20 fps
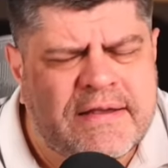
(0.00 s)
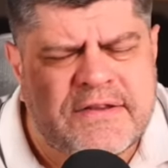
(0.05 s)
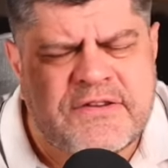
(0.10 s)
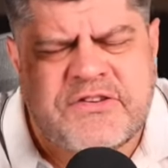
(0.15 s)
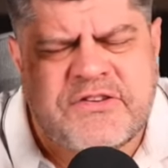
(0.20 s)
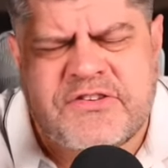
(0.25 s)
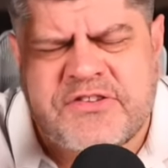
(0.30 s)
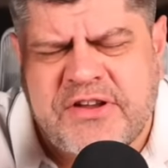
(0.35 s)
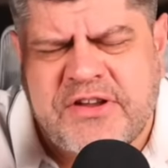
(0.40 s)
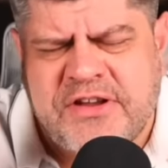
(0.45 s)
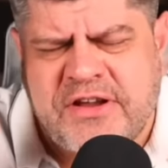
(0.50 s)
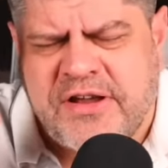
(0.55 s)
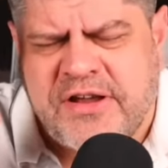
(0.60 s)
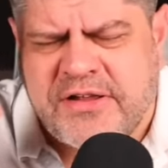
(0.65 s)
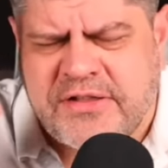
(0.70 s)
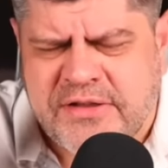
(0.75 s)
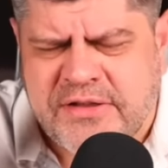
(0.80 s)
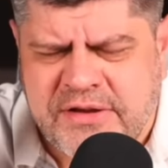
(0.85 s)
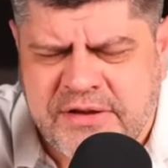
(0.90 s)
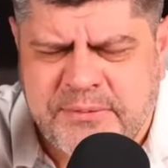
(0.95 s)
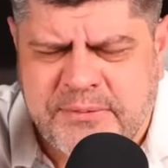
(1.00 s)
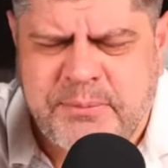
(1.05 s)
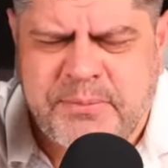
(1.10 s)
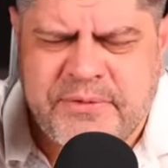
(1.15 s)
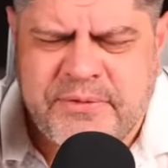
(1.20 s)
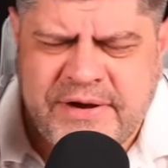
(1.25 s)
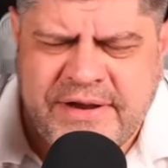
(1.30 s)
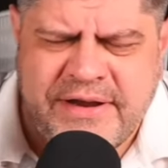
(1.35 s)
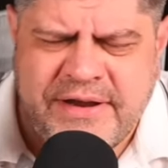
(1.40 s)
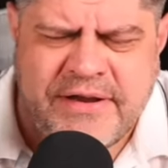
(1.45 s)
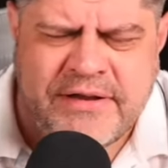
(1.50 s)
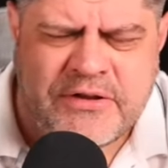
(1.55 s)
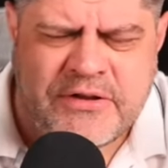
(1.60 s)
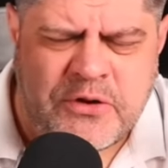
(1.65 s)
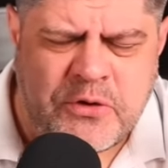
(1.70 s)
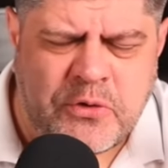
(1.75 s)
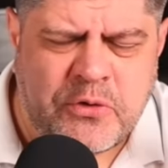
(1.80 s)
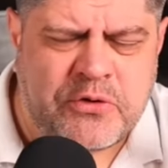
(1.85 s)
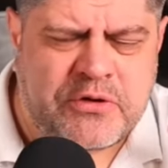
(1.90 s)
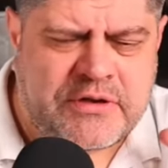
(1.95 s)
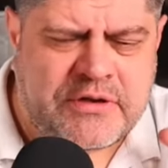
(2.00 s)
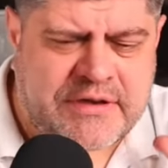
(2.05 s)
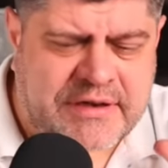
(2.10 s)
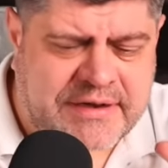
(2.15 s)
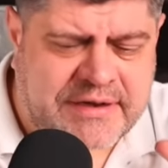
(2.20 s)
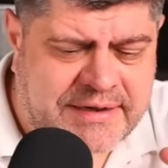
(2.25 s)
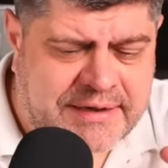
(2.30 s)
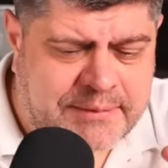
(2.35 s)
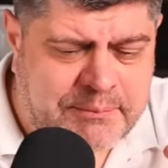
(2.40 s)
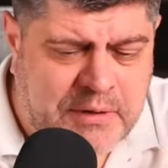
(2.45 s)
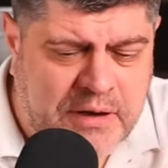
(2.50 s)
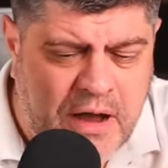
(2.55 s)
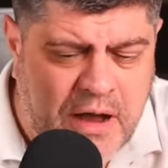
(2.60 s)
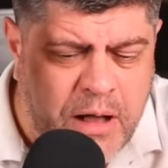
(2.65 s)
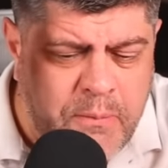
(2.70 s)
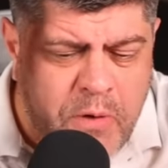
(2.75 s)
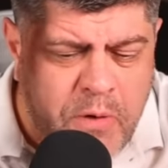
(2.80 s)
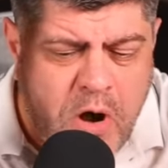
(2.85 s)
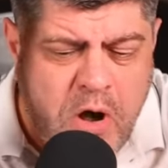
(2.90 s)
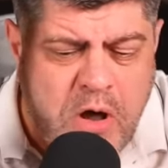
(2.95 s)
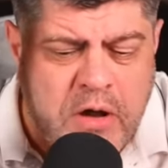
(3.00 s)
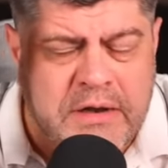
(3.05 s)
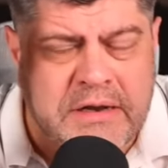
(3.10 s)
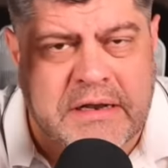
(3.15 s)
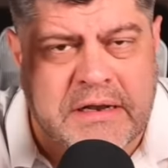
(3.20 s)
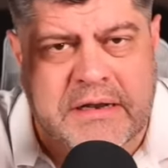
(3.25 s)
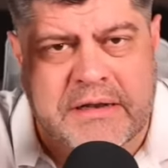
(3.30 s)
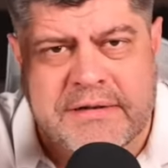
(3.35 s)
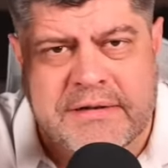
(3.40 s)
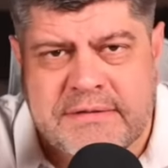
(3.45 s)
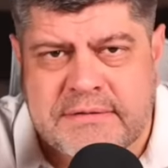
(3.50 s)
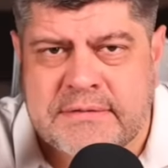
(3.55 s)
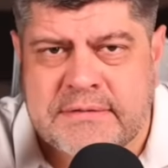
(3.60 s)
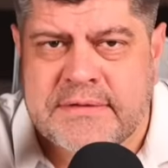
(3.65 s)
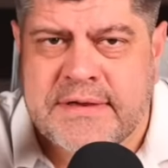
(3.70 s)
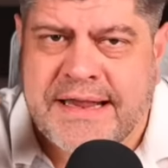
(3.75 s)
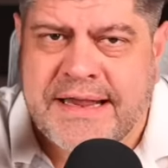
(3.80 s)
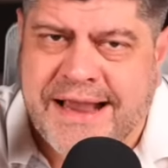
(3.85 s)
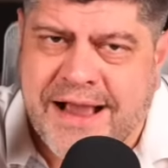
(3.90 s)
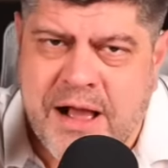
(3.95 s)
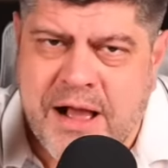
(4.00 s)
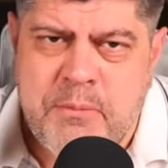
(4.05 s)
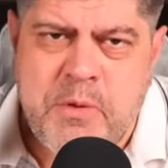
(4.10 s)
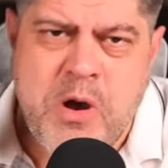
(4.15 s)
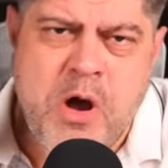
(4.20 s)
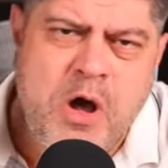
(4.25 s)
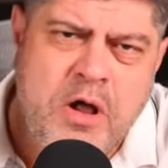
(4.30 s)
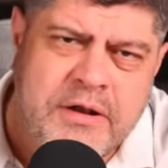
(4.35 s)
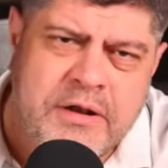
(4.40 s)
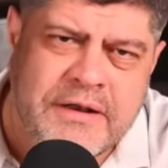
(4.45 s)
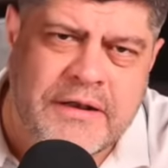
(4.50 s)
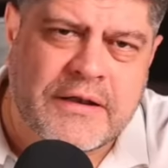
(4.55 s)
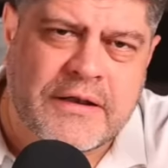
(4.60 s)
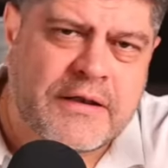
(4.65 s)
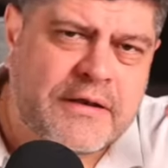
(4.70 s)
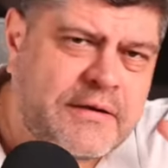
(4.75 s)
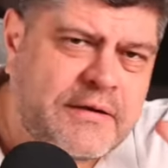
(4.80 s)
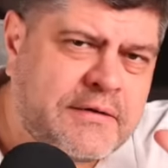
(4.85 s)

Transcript: Celebrate good time. Come on. Come on.